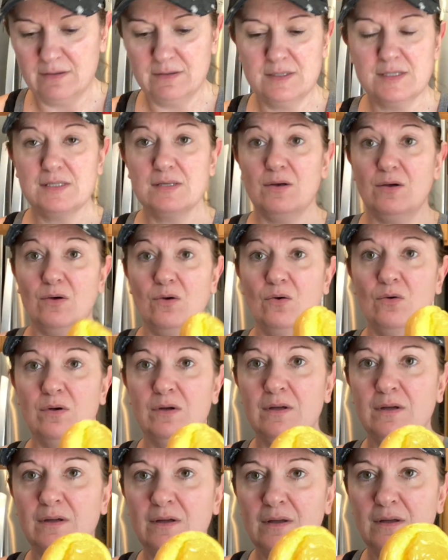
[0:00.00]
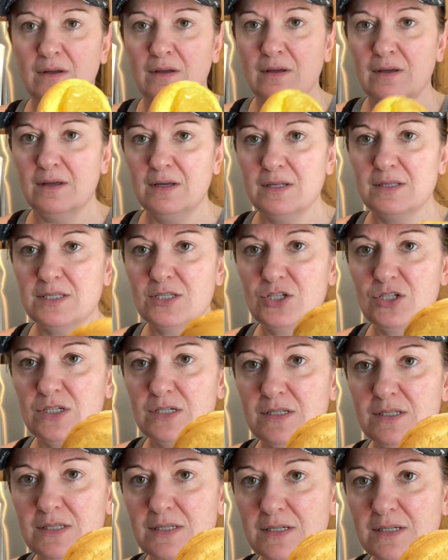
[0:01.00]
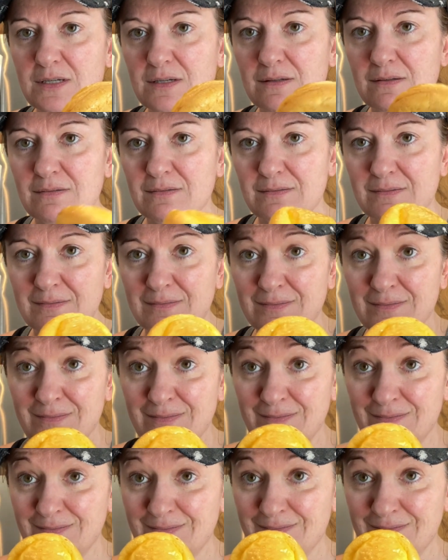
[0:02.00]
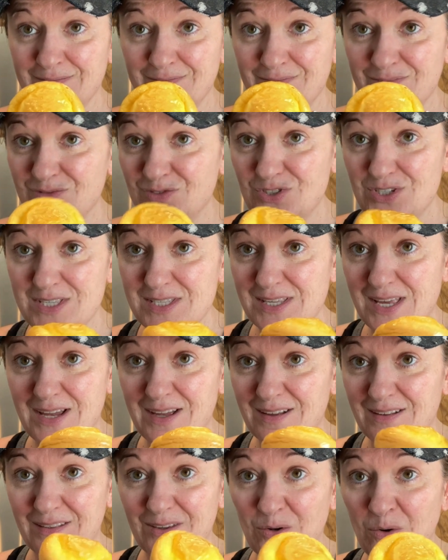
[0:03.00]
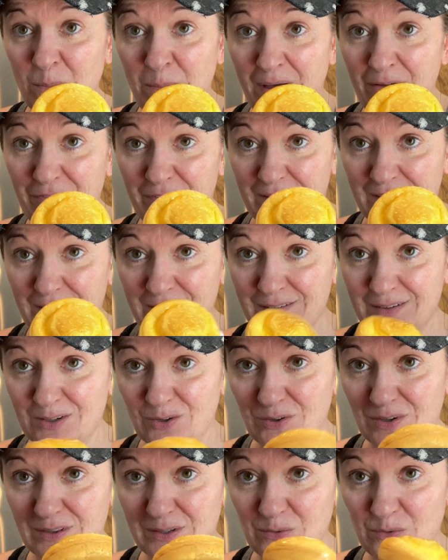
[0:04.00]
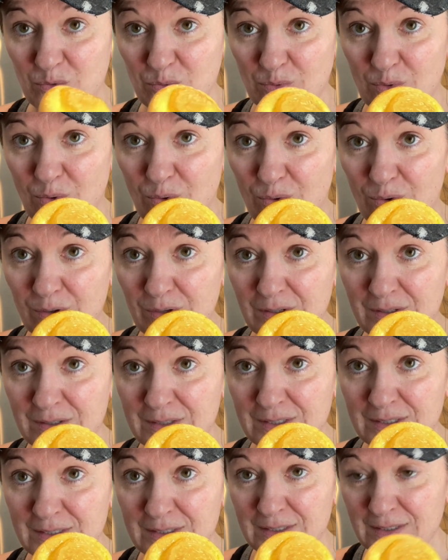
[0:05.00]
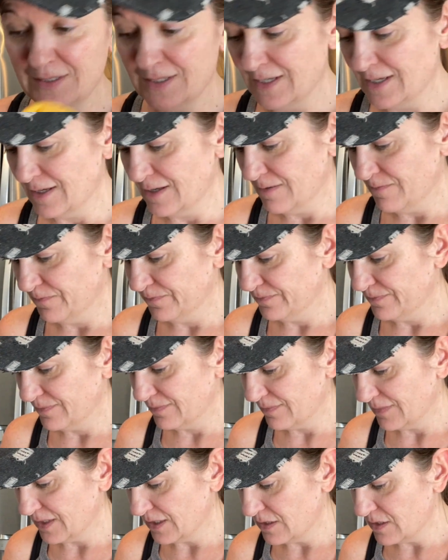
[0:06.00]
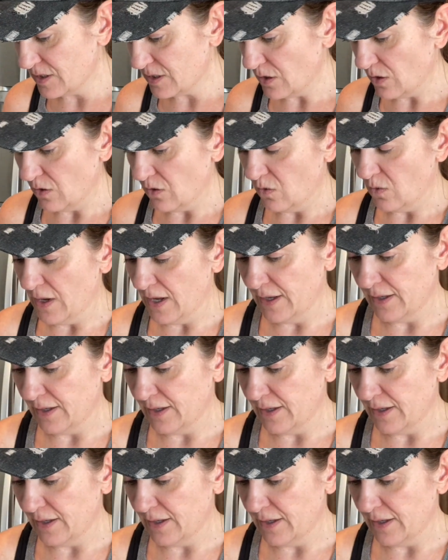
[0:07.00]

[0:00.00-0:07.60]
so it's just like a little muffin or a little roll. So